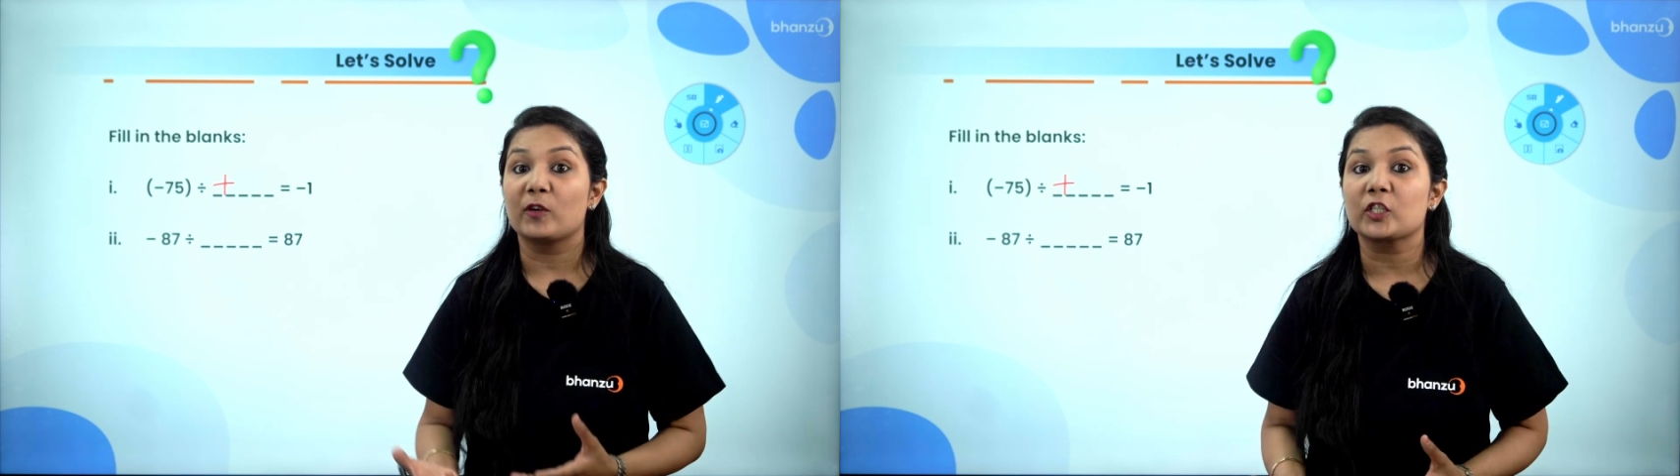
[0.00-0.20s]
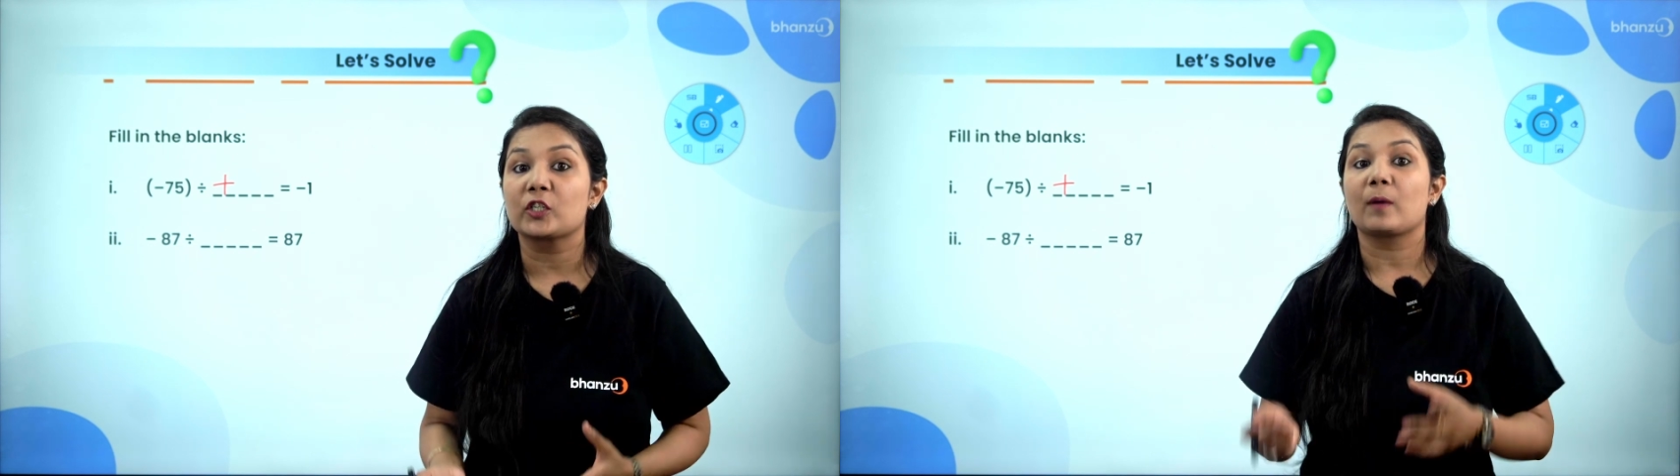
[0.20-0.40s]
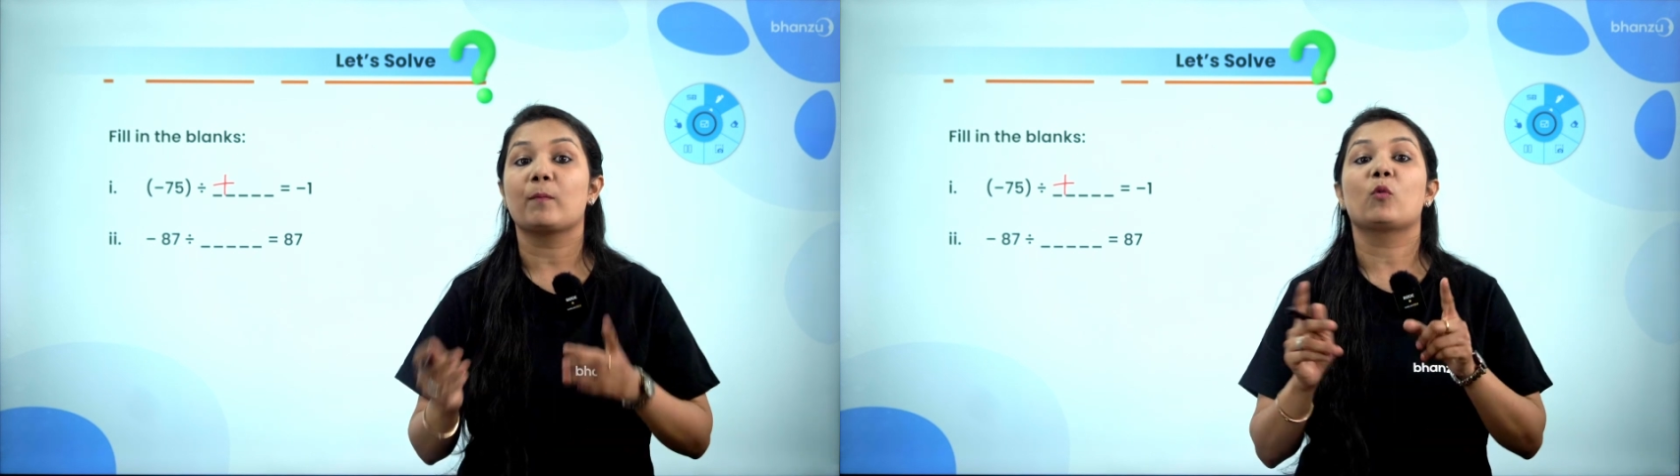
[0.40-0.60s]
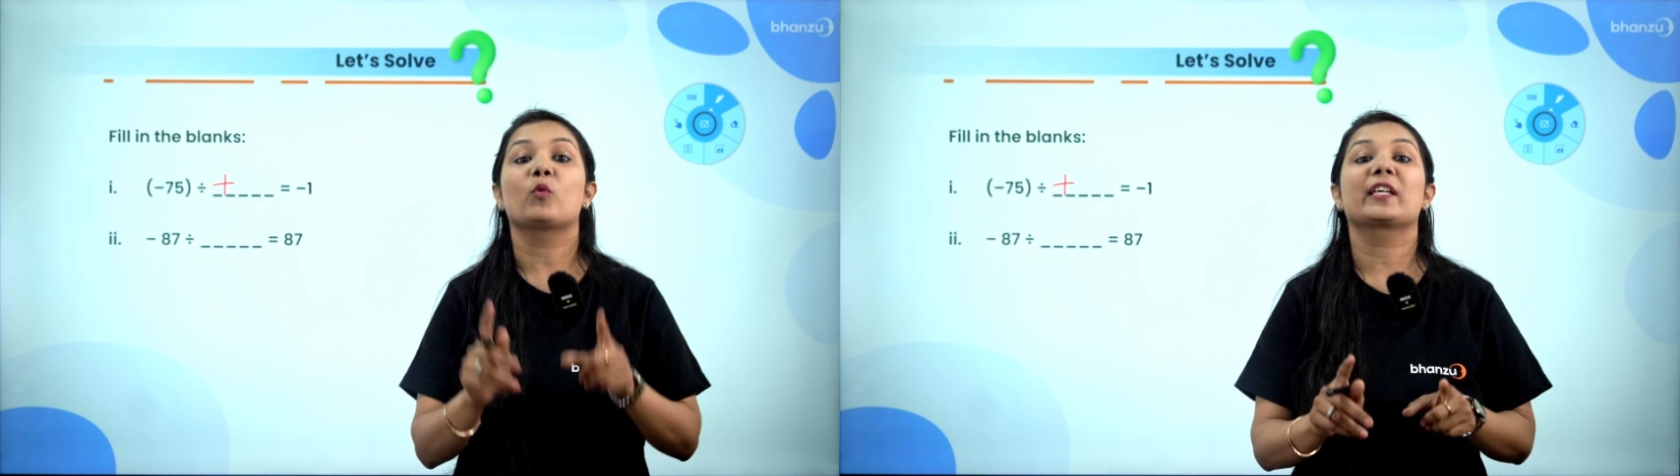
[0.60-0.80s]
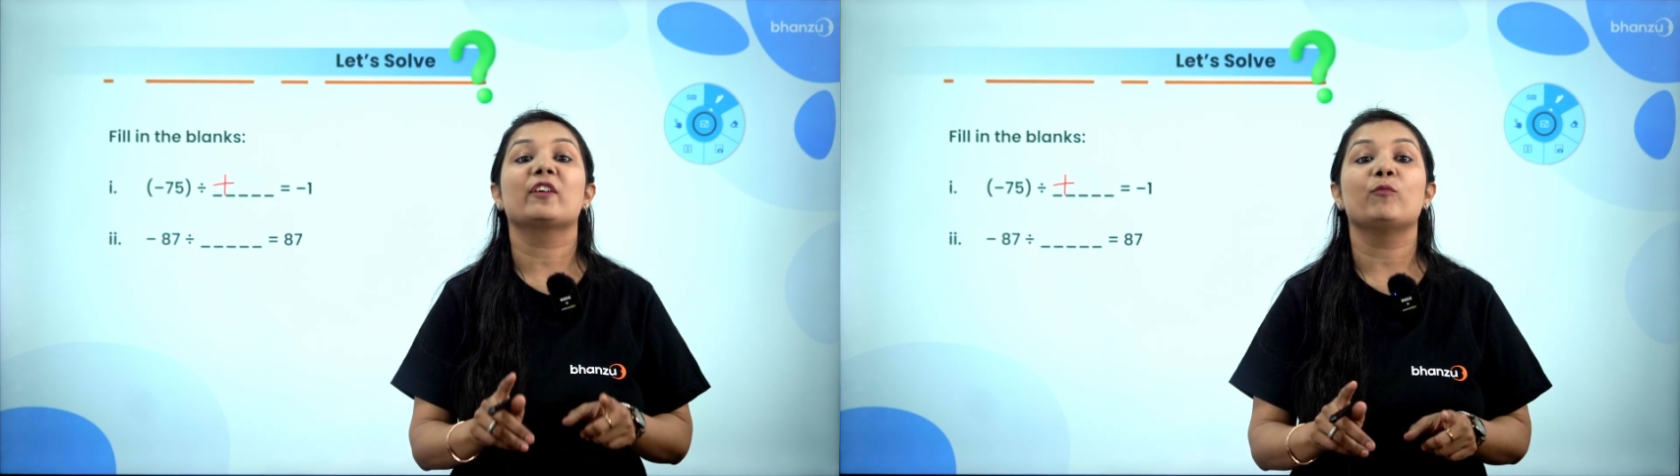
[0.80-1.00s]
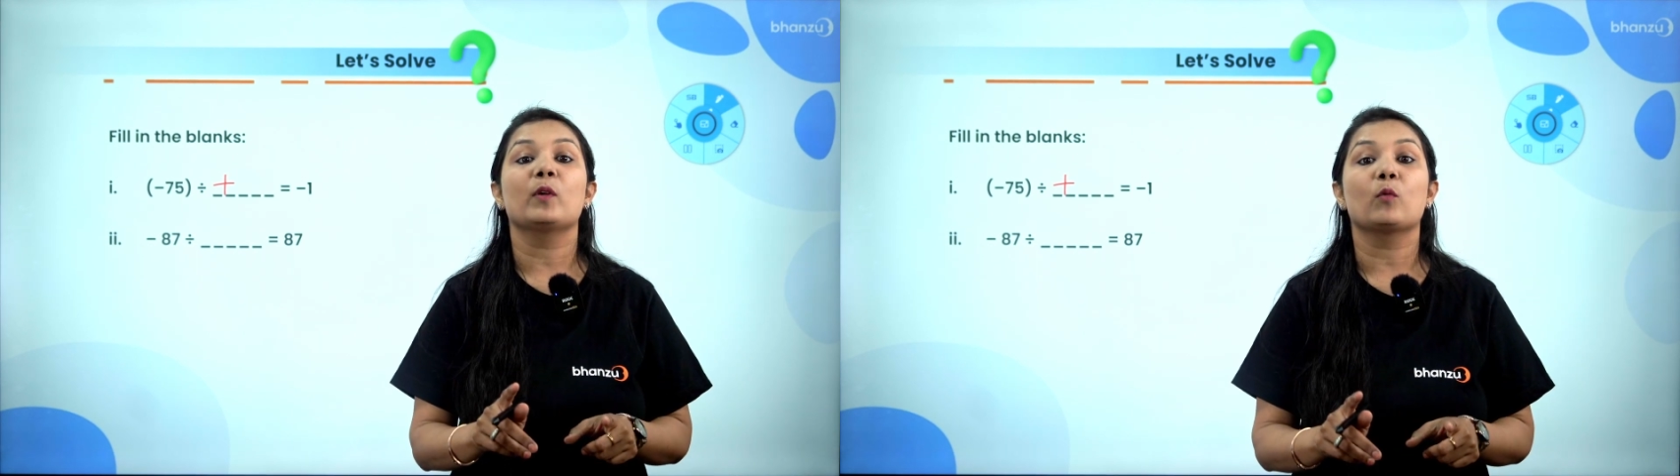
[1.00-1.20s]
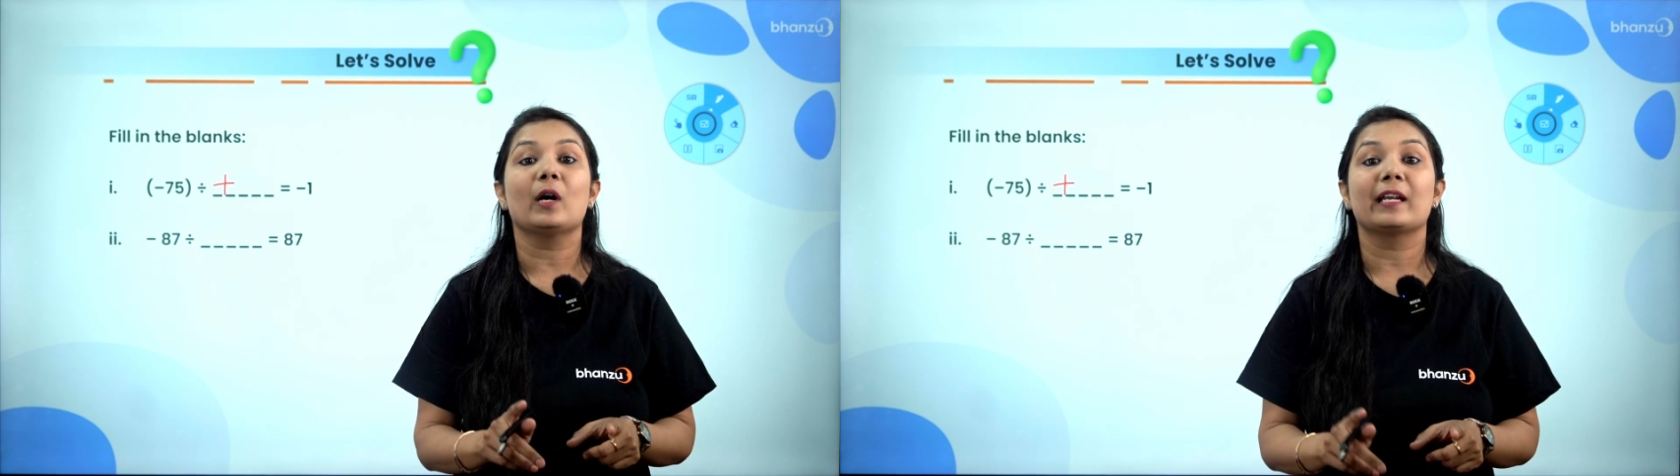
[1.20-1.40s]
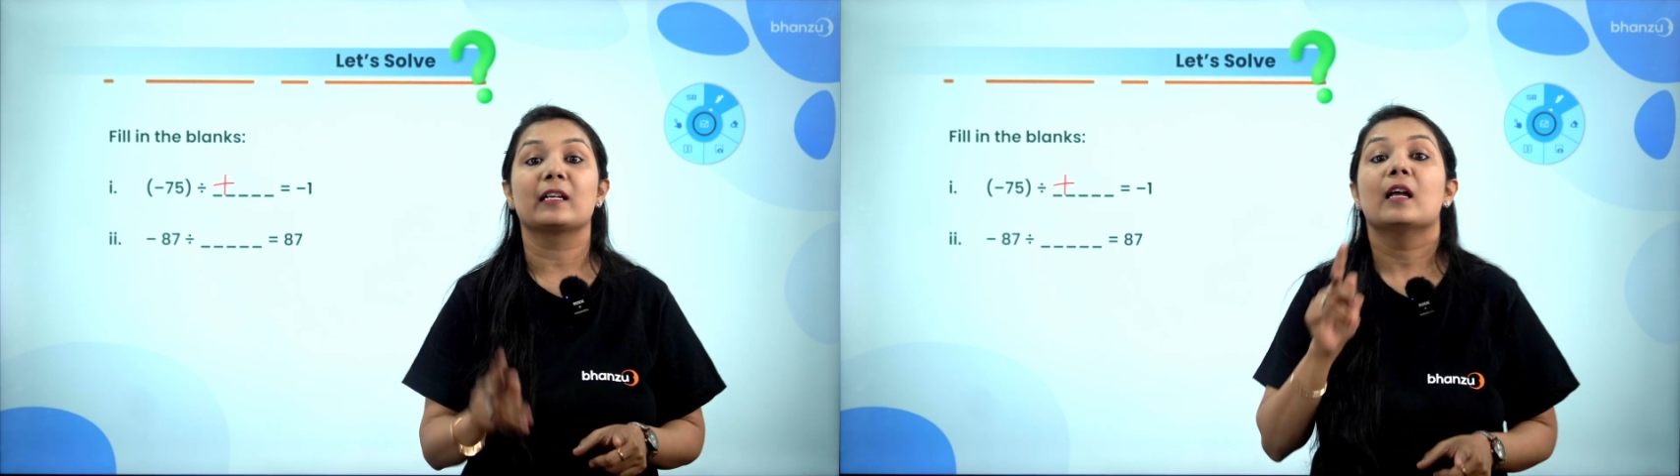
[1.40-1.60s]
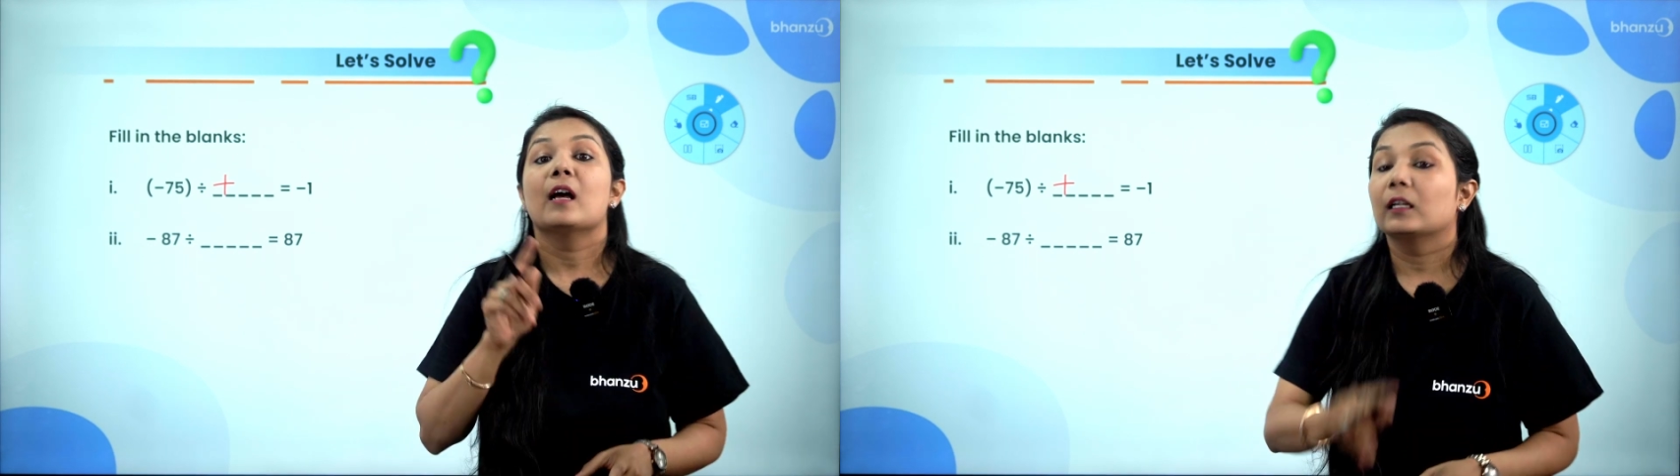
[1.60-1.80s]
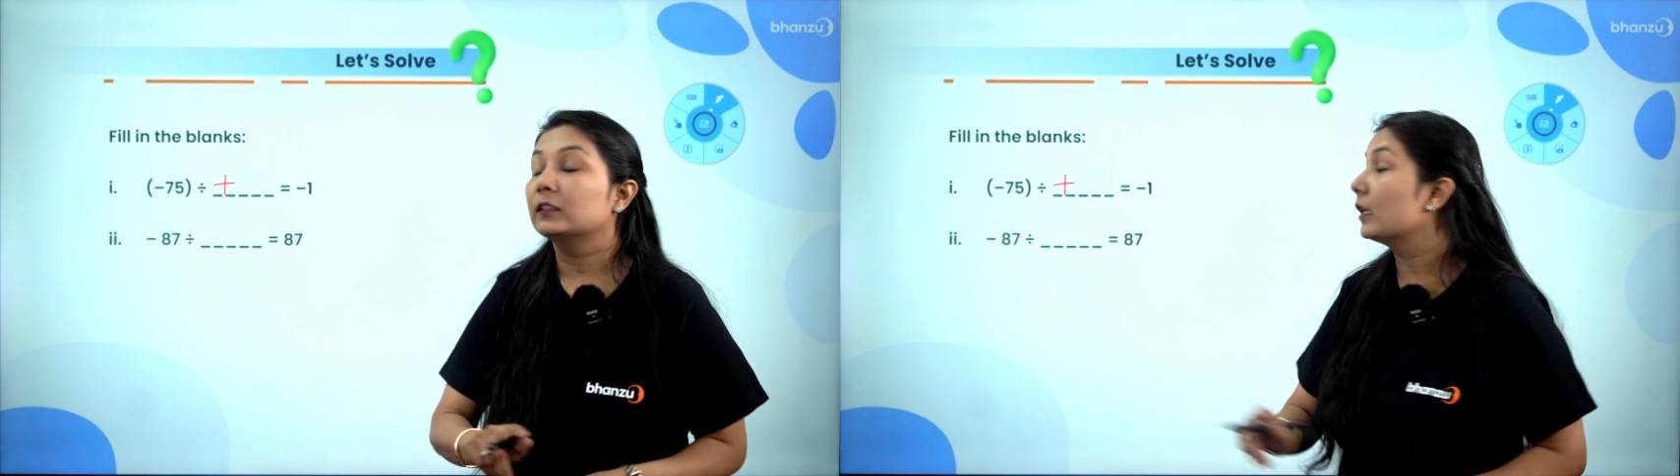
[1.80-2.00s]
which number would give me 1?
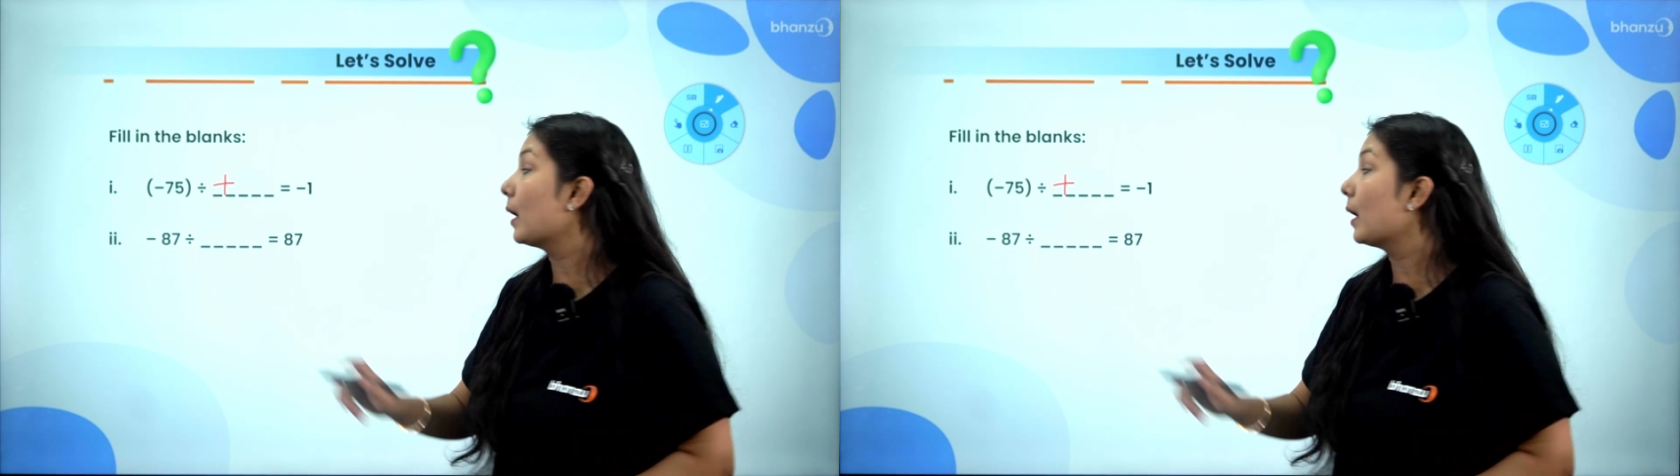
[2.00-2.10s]
The